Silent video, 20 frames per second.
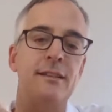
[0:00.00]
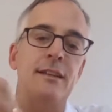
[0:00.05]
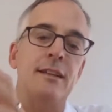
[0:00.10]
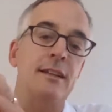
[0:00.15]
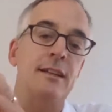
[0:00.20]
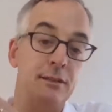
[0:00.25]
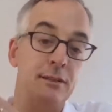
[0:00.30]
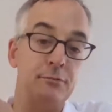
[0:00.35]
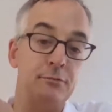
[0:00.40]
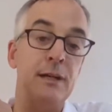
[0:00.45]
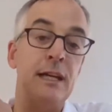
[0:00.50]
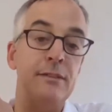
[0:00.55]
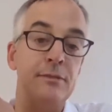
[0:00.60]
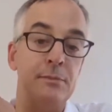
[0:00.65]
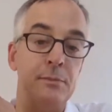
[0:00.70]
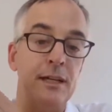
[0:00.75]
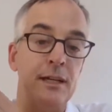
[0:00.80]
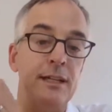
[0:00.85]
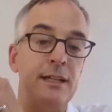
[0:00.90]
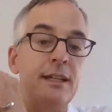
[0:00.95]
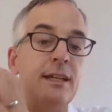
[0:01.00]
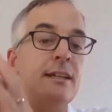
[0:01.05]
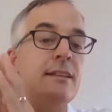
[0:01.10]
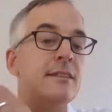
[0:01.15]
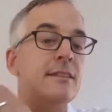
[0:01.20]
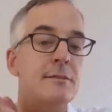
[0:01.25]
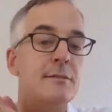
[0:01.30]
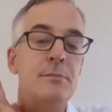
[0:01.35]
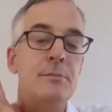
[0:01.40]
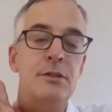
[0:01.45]
and then raise money, and
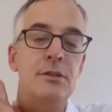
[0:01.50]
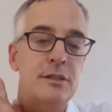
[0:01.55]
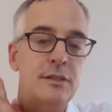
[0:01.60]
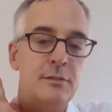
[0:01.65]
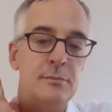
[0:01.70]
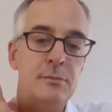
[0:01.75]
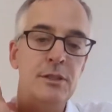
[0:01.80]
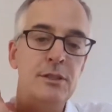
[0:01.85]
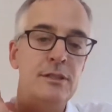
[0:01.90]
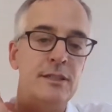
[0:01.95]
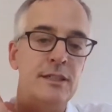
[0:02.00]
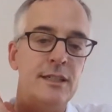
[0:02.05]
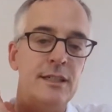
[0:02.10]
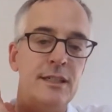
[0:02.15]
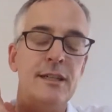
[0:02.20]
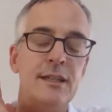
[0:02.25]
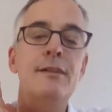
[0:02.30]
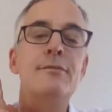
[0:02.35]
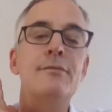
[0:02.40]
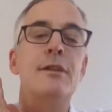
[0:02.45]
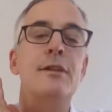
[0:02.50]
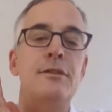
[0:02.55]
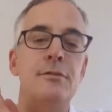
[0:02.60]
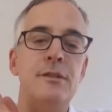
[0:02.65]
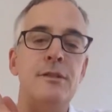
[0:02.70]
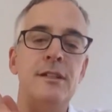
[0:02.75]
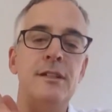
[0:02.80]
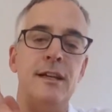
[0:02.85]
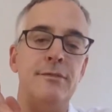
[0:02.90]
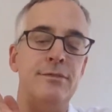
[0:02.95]
then to build a community. And of the
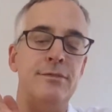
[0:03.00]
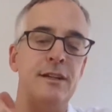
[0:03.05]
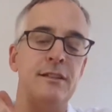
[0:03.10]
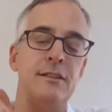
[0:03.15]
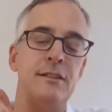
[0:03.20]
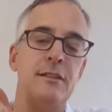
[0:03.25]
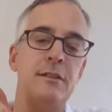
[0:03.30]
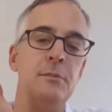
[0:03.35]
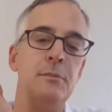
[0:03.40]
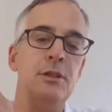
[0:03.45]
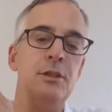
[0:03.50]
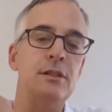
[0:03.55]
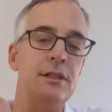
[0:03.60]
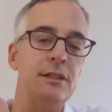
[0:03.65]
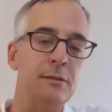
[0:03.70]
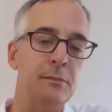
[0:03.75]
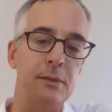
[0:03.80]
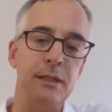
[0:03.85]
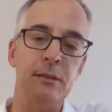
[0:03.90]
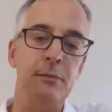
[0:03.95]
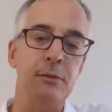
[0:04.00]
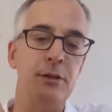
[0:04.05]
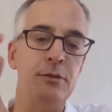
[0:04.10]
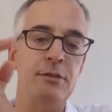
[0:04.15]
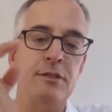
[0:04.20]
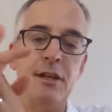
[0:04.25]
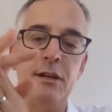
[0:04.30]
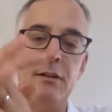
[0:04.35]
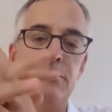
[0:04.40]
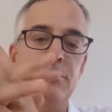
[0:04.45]
3, I found the community to be the
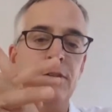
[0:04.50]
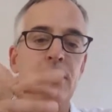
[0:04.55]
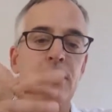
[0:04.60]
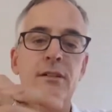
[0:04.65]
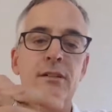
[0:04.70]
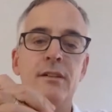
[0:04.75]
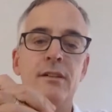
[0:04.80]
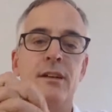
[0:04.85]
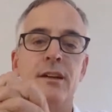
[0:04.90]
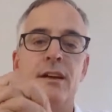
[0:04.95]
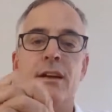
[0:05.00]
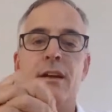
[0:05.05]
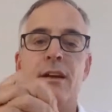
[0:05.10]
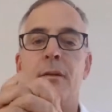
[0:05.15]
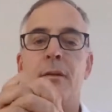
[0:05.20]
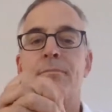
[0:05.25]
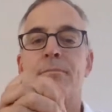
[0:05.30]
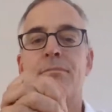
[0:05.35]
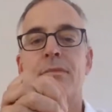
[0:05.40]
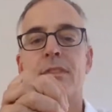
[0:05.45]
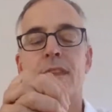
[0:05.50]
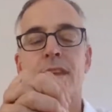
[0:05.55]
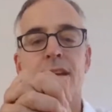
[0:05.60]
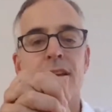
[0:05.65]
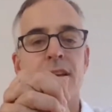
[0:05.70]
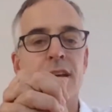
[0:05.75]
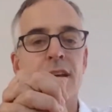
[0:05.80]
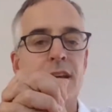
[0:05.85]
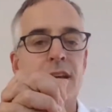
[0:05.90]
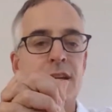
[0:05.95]
most helpful.
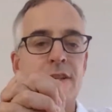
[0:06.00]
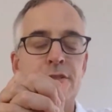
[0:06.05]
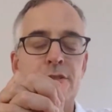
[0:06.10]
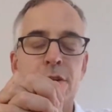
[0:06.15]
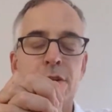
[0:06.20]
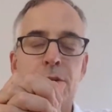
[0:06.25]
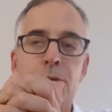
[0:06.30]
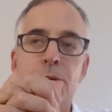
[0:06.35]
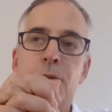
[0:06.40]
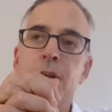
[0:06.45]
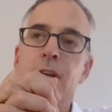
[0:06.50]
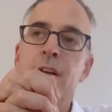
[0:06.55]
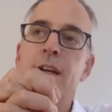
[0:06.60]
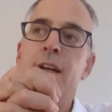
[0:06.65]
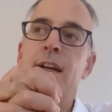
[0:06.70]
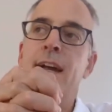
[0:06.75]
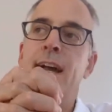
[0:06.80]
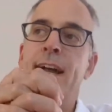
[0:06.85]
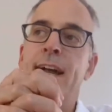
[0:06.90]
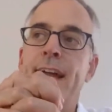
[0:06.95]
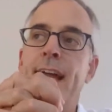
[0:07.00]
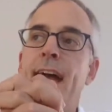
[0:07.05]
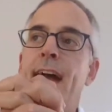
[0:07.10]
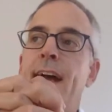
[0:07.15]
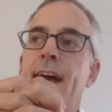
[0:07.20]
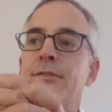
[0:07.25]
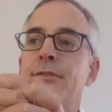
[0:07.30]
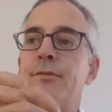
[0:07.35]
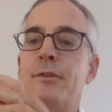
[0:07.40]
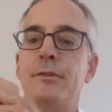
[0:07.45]
So I
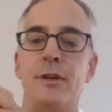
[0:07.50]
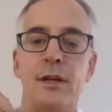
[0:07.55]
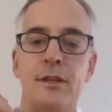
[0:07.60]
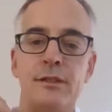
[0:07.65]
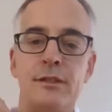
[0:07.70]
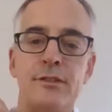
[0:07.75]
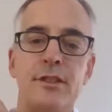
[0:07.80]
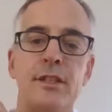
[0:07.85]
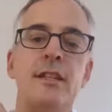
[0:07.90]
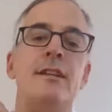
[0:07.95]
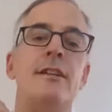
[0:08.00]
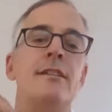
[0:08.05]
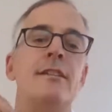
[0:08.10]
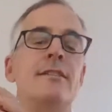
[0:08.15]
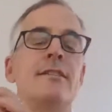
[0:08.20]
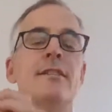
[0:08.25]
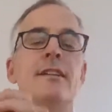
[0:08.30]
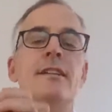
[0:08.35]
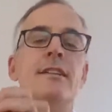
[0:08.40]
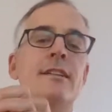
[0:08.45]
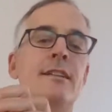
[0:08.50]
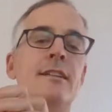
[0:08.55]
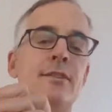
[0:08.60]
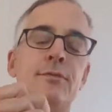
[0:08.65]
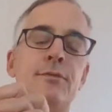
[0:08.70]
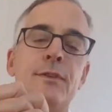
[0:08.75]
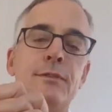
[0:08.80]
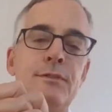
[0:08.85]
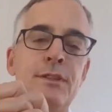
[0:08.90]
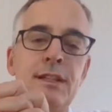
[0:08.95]
asked for volunteers, and these
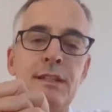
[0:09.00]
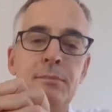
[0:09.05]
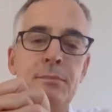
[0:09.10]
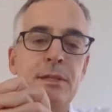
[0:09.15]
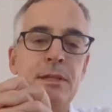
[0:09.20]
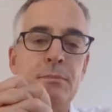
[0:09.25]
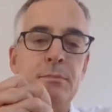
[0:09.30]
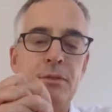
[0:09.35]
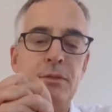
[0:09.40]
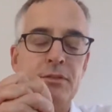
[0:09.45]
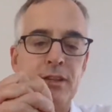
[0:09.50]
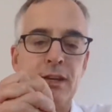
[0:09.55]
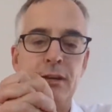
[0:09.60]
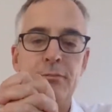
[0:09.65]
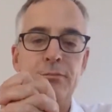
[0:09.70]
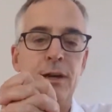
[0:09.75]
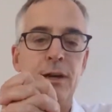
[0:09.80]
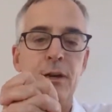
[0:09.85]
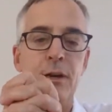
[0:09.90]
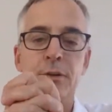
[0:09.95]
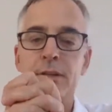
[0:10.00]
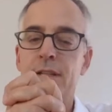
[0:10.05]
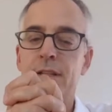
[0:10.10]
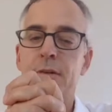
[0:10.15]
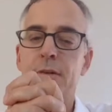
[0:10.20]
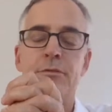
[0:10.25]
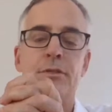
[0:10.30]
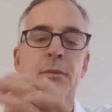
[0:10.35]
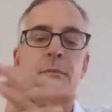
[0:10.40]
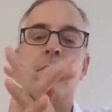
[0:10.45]
15 people stepped forward.
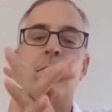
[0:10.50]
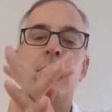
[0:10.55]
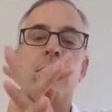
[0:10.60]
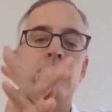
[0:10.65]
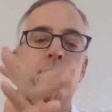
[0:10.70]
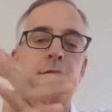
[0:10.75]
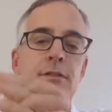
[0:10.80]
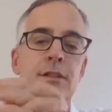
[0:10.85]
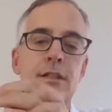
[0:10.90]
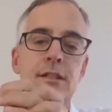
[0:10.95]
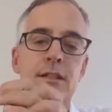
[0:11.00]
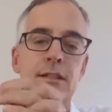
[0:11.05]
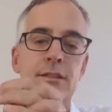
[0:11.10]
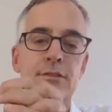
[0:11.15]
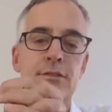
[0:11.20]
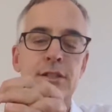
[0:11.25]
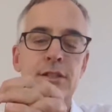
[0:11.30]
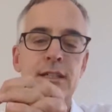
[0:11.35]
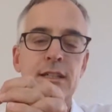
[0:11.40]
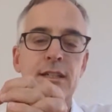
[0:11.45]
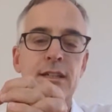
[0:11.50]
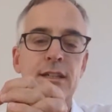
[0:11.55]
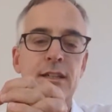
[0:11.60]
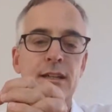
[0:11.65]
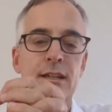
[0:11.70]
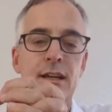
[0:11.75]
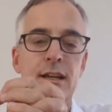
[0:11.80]
They're from all over the country.